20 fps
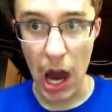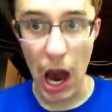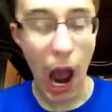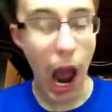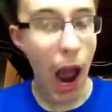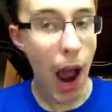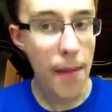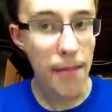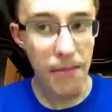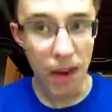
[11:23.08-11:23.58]

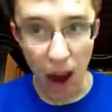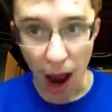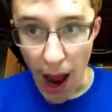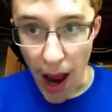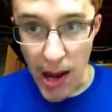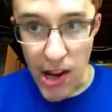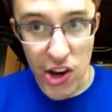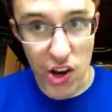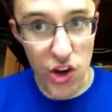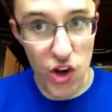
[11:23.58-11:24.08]
I'm
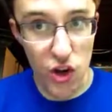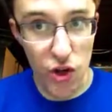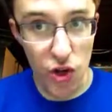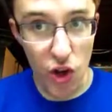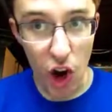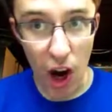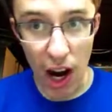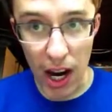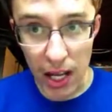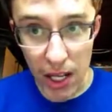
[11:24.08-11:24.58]
not
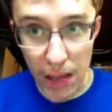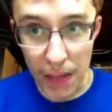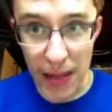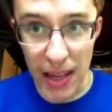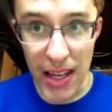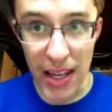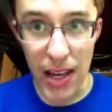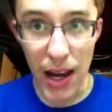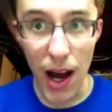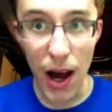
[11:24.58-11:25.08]
trying to
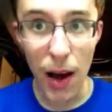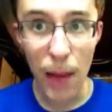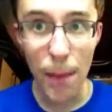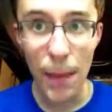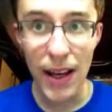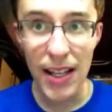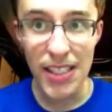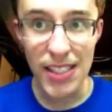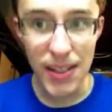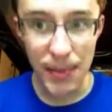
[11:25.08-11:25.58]
be
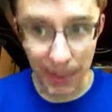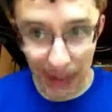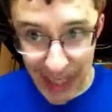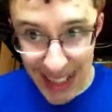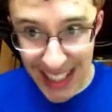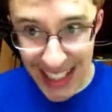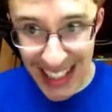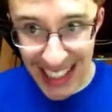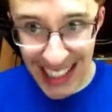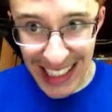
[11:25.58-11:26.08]

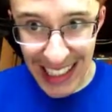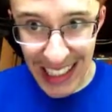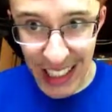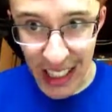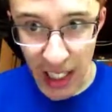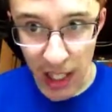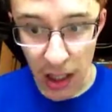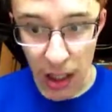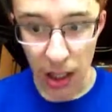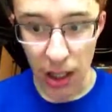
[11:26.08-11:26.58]
pessimistic.
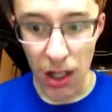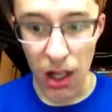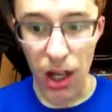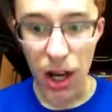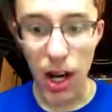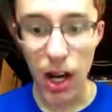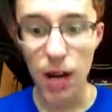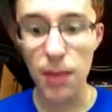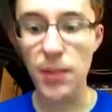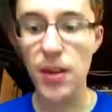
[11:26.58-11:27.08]

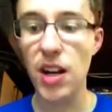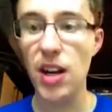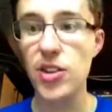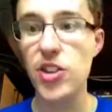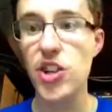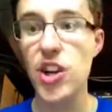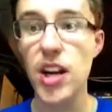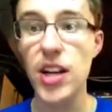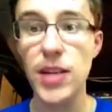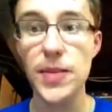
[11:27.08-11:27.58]
I'm not
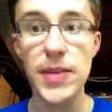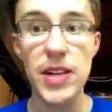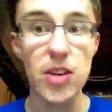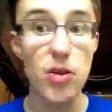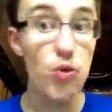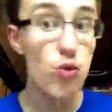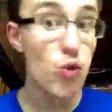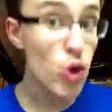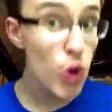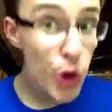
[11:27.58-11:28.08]
trying to be
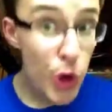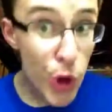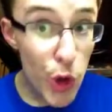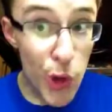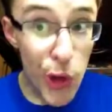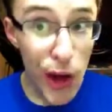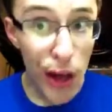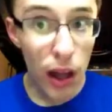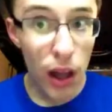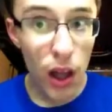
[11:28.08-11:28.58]

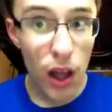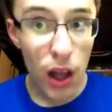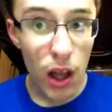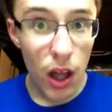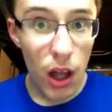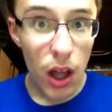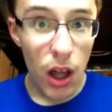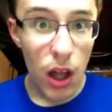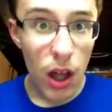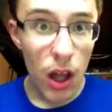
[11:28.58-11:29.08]
rude.
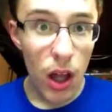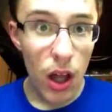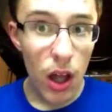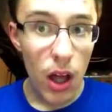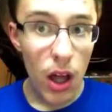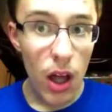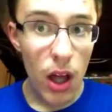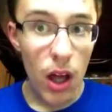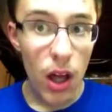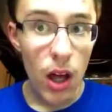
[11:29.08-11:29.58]

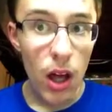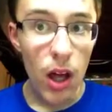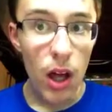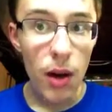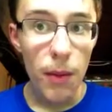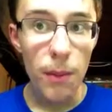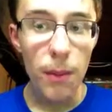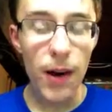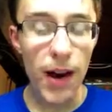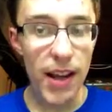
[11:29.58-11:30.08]

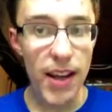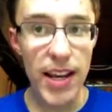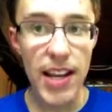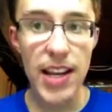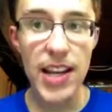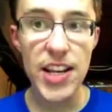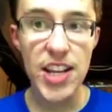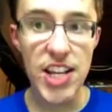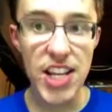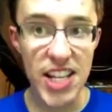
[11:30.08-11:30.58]
But
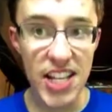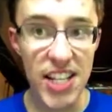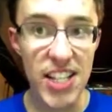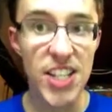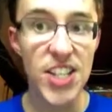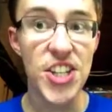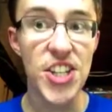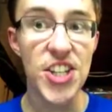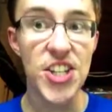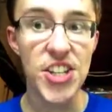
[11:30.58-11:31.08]
it needs
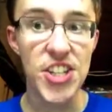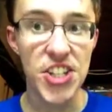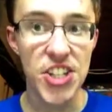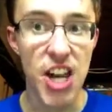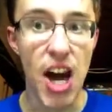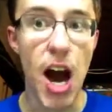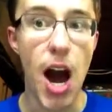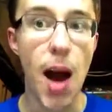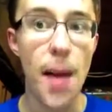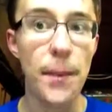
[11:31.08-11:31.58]
to
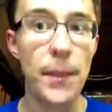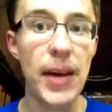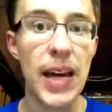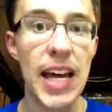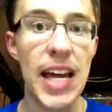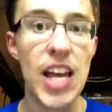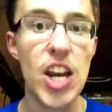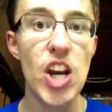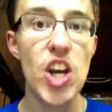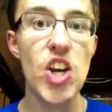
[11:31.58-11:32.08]
stop
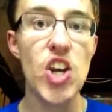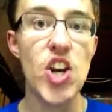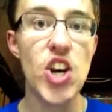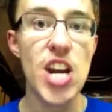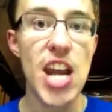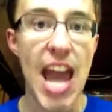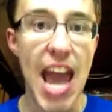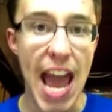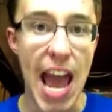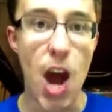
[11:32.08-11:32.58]

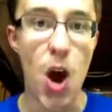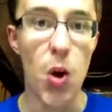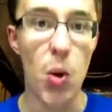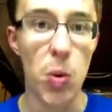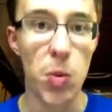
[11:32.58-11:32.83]
now.